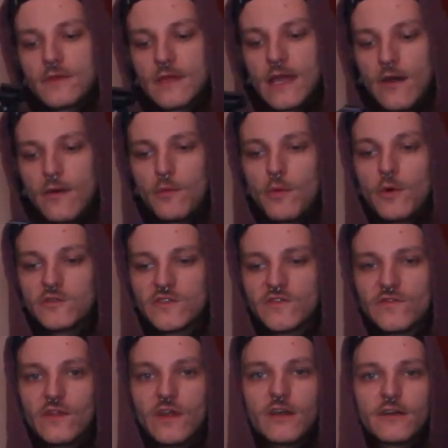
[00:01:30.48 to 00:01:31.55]
Now most
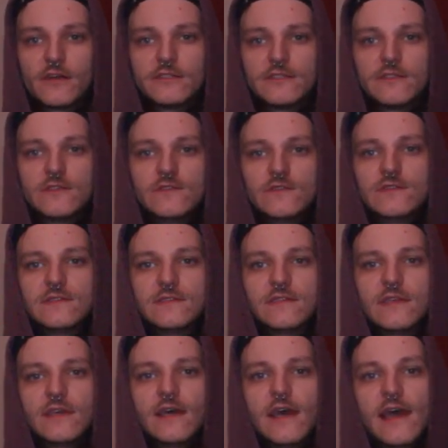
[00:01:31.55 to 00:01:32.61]
vloggers use
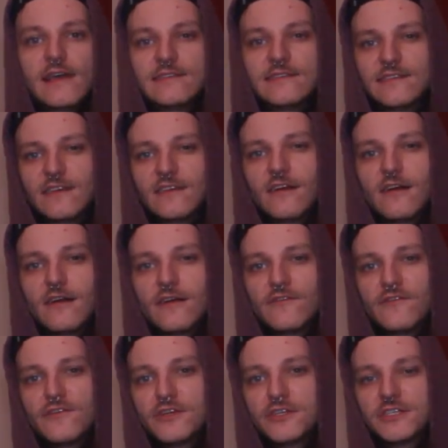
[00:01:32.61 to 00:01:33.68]
the SLR
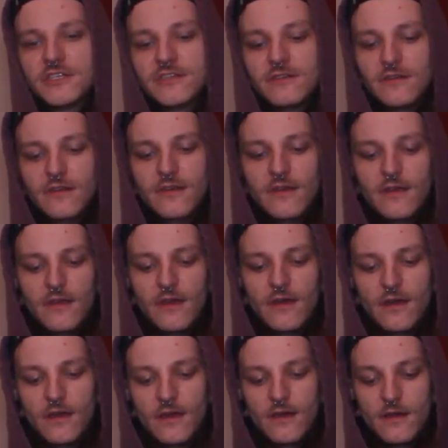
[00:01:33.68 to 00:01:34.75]
version.
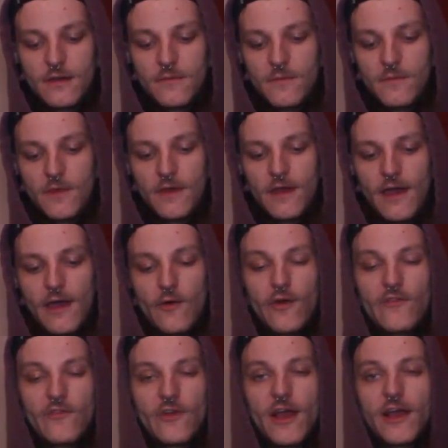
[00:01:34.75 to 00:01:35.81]

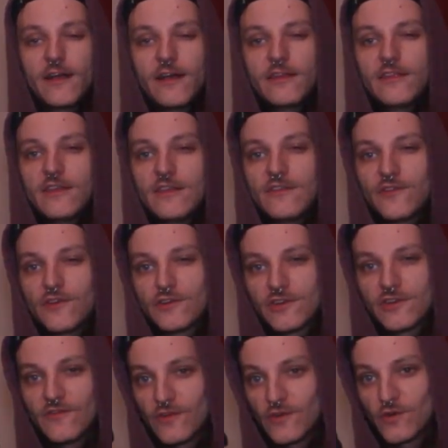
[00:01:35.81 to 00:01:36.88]
However, I got this
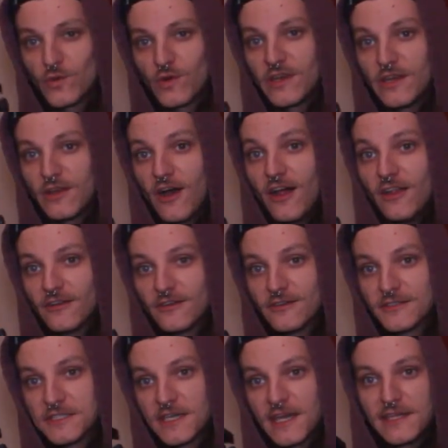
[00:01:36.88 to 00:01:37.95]
version for
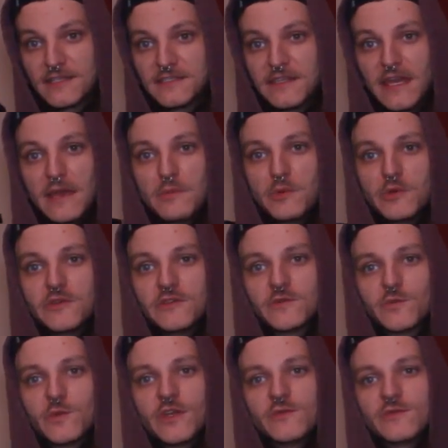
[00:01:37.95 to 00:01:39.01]
$20 at Staples
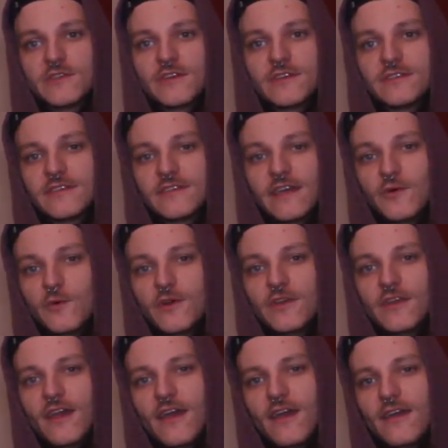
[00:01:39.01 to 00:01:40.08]
when it was on sale one
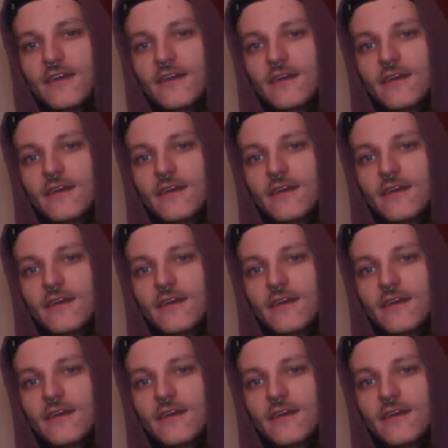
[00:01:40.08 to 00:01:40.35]
day,